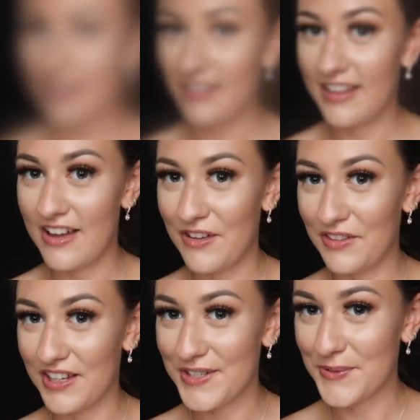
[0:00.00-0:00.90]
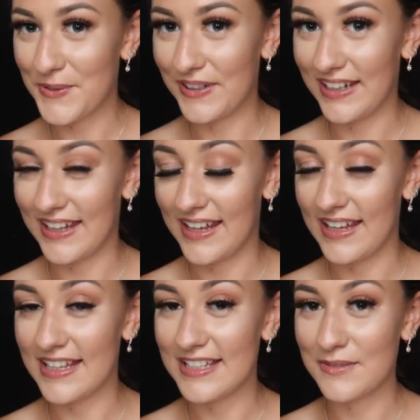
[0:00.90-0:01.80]
Now, this one here
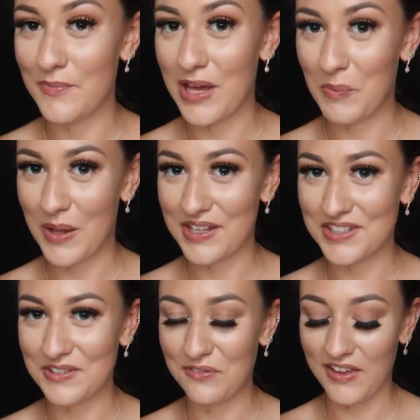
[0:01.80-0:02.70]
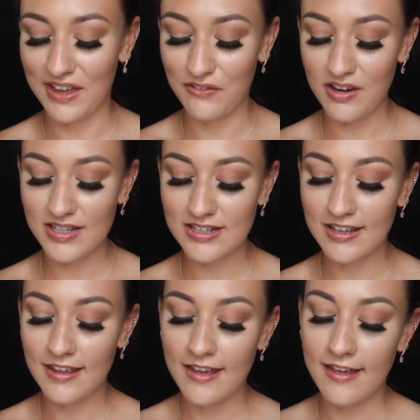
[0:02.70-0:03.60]
is my personal favourite,
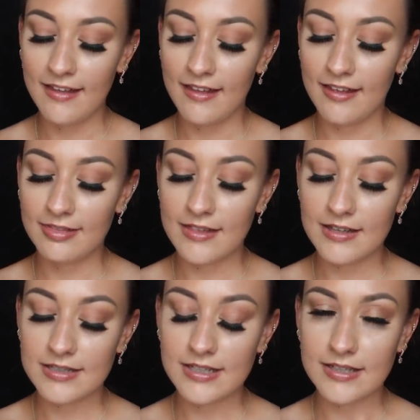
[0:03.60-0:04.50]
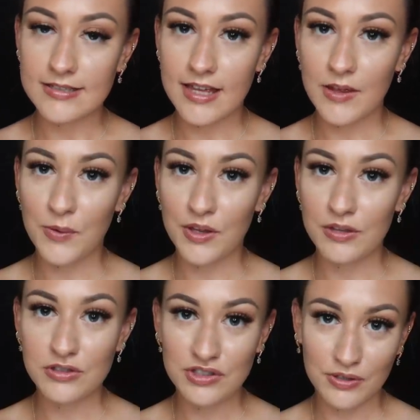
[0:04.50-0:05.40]
and that is our
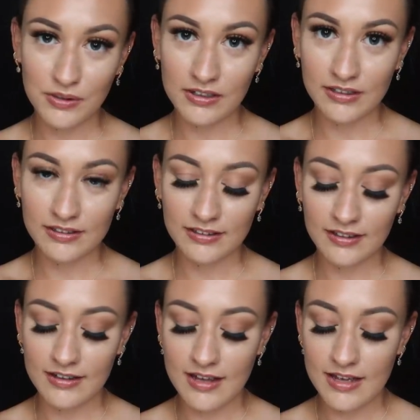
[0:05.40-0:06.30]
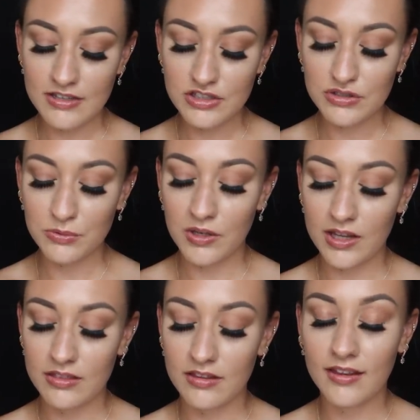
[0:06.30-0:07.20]
chocolate ganache
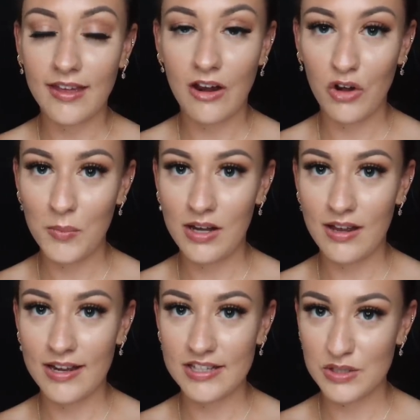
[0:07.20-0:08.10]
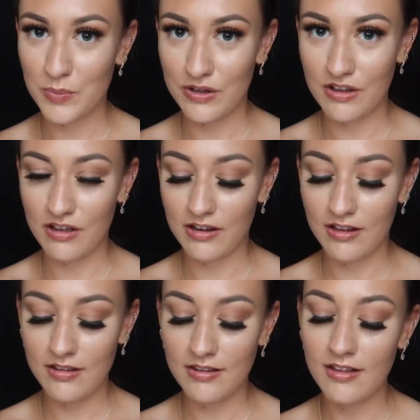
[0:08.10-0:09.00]
with caramelised
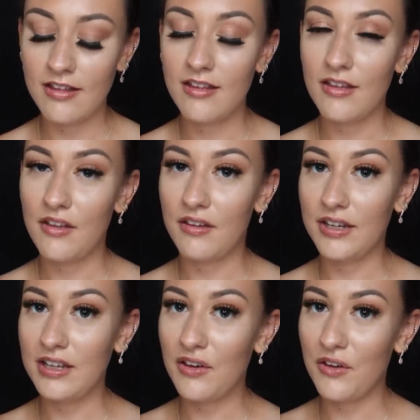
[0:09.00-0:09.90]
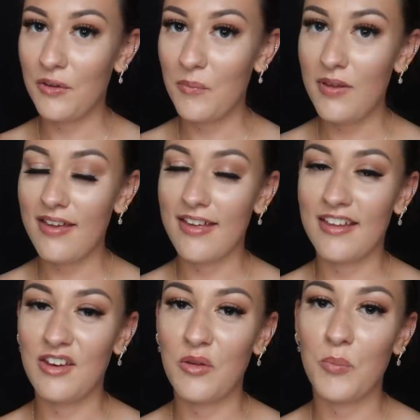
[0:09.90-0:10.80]
banana, honeycomb
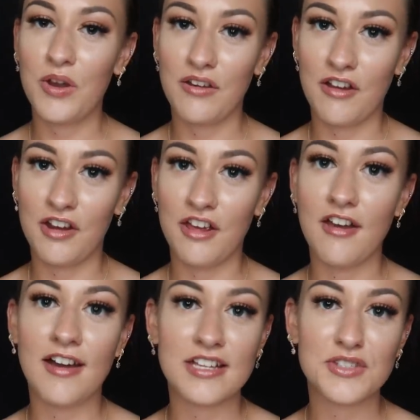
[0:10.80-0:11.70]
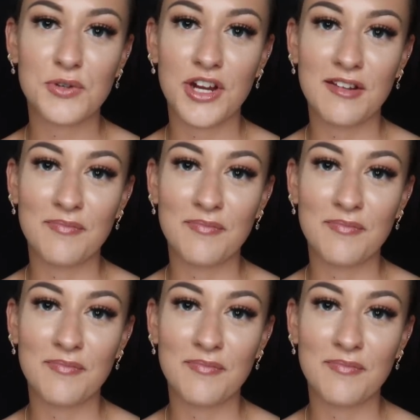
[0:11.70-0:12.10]
and banana ice cream.